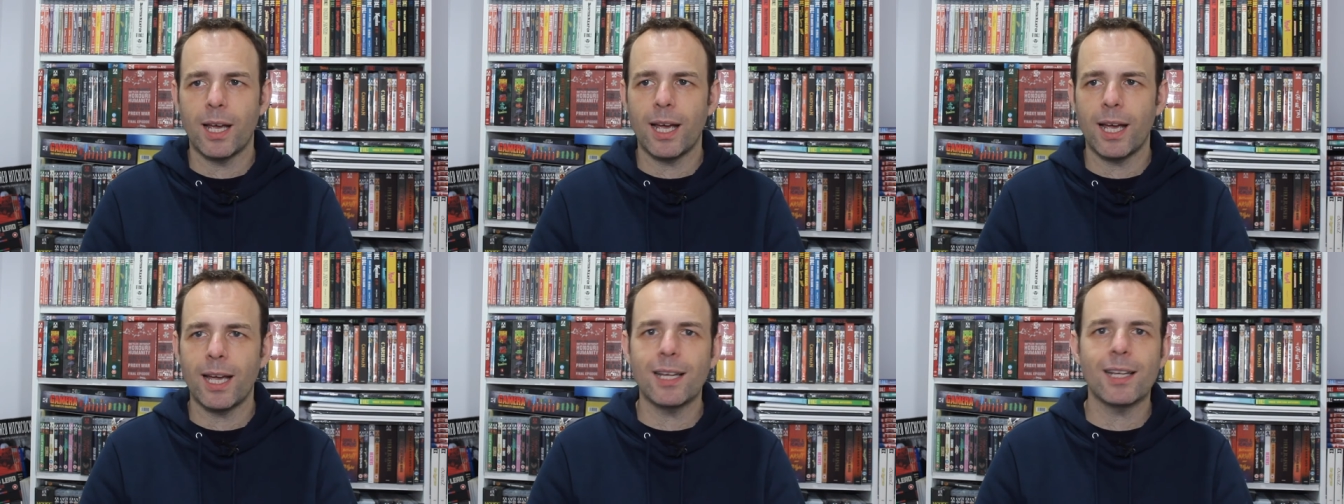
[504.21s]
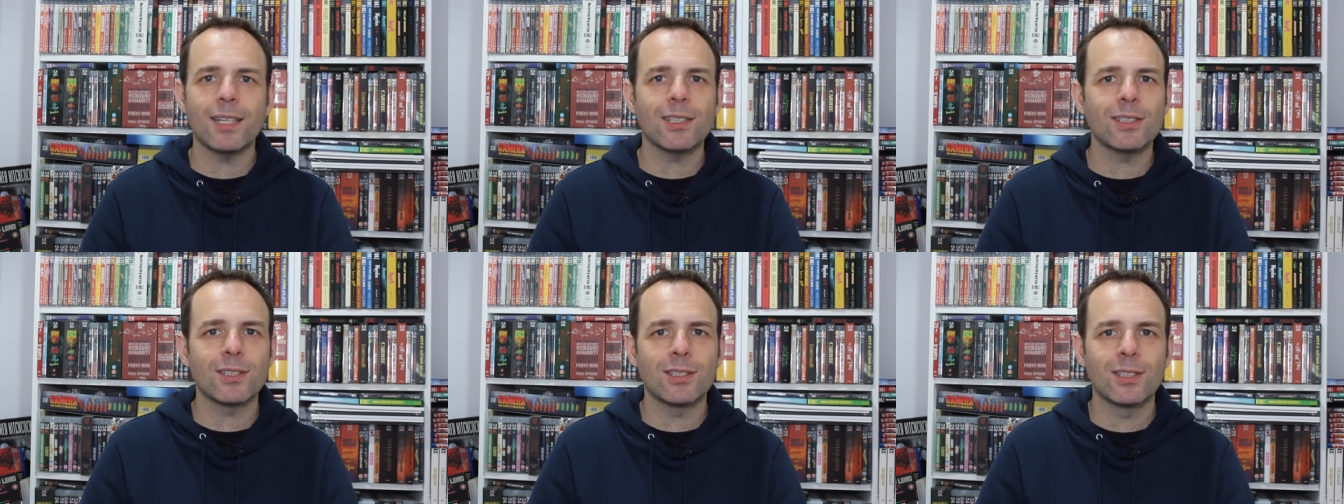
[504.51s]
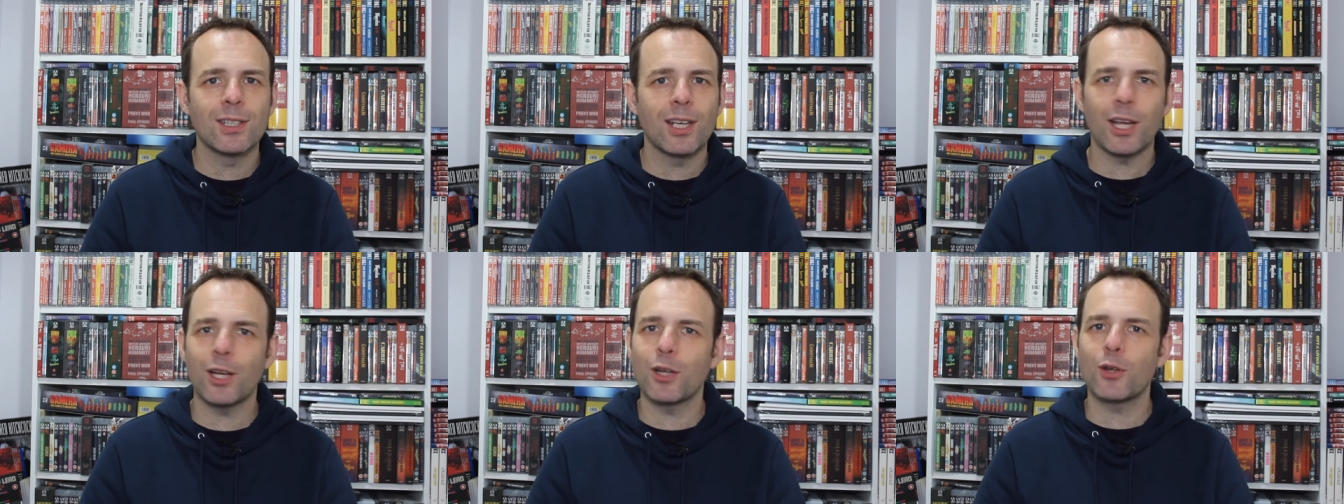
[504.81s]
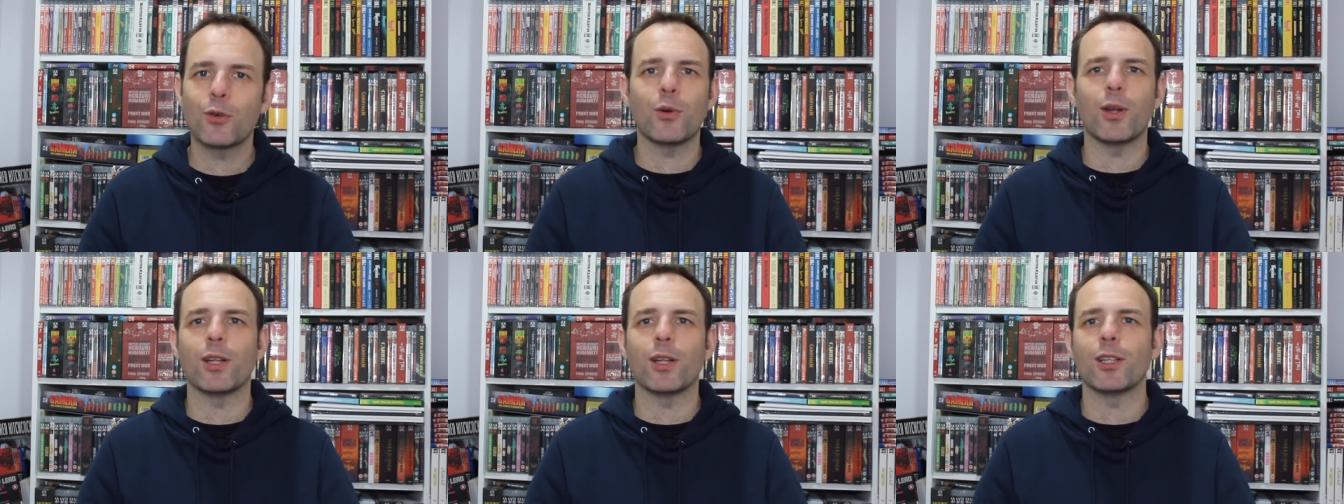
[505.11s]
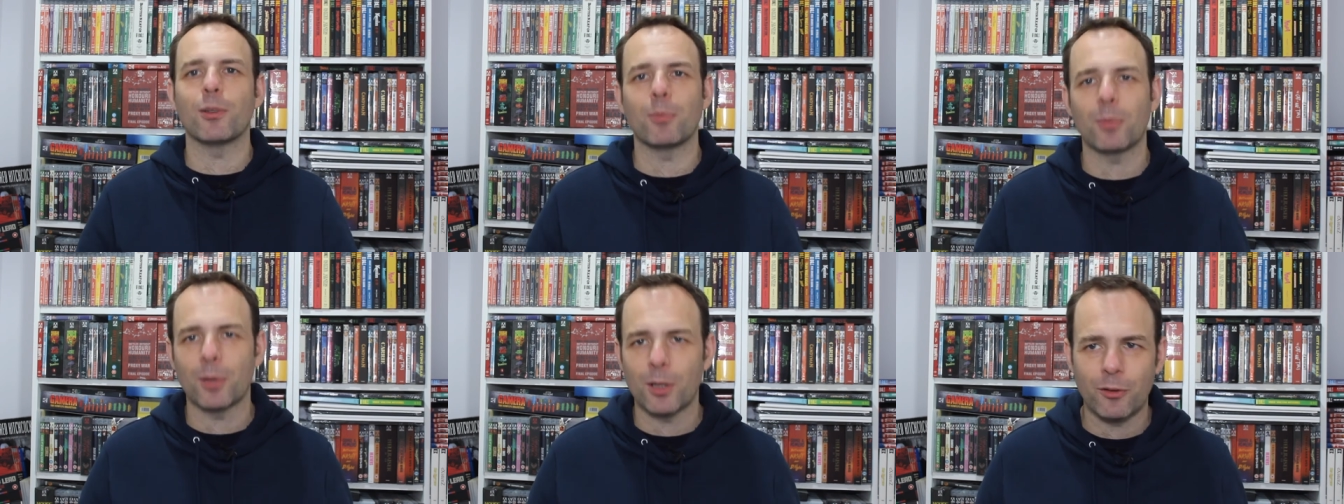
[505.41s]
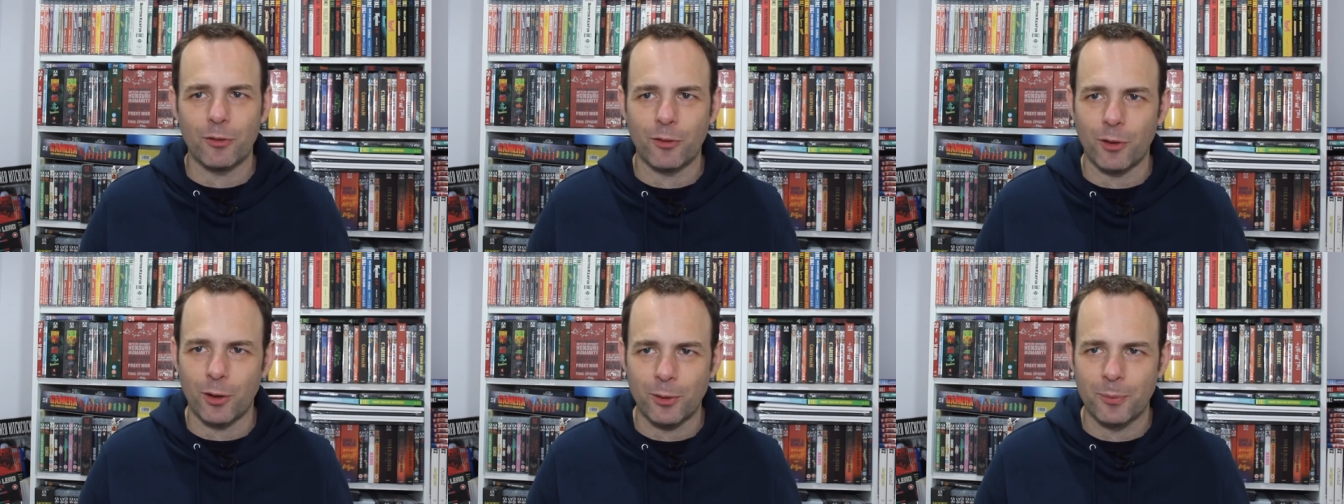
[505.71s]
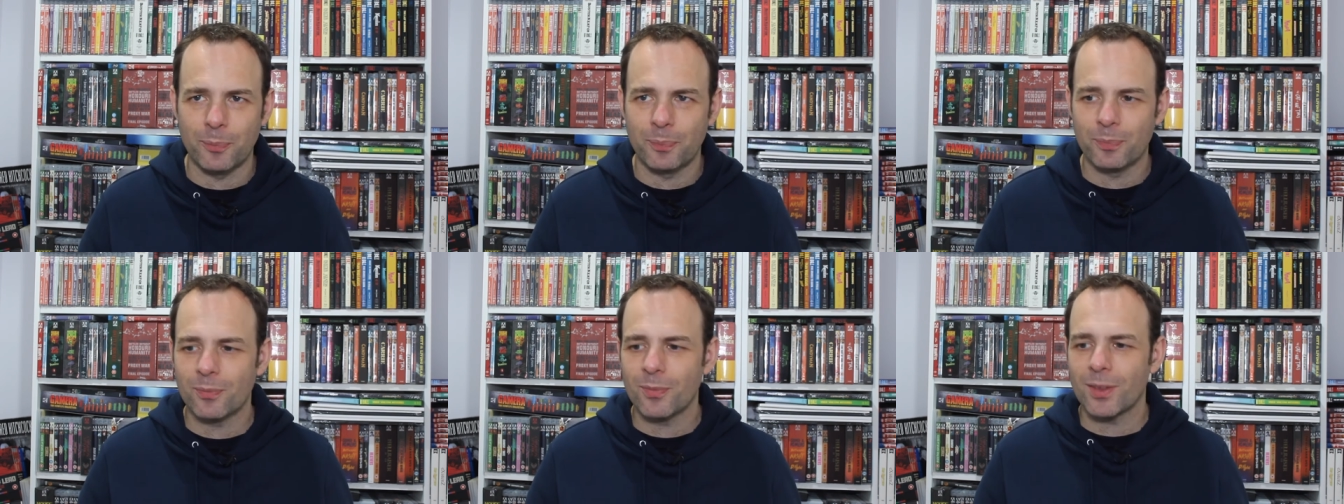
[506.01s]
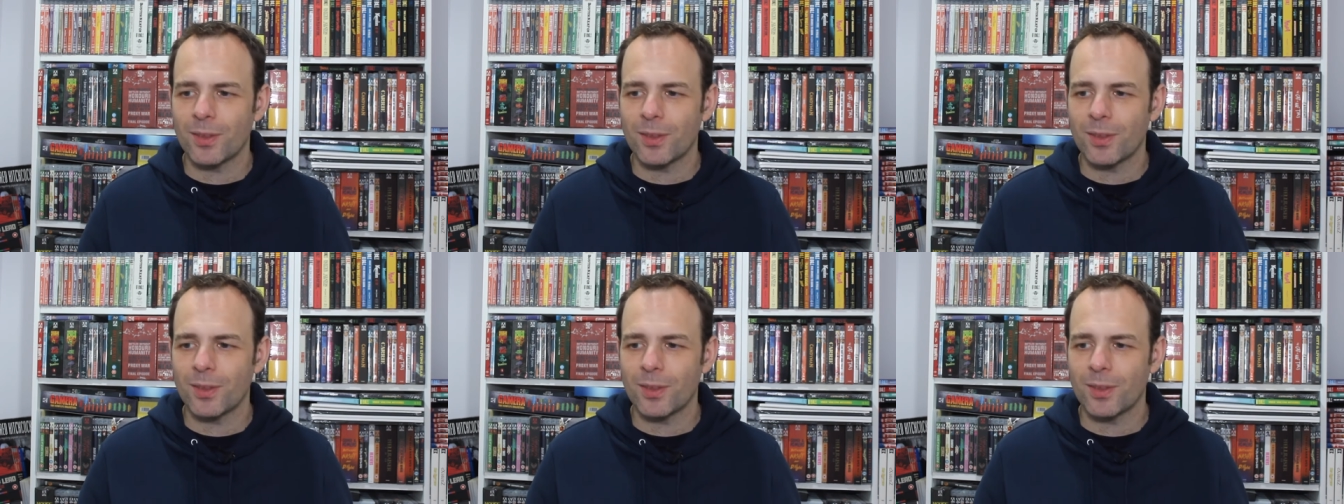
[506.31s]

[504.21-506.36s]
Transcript: it is incredibly fun.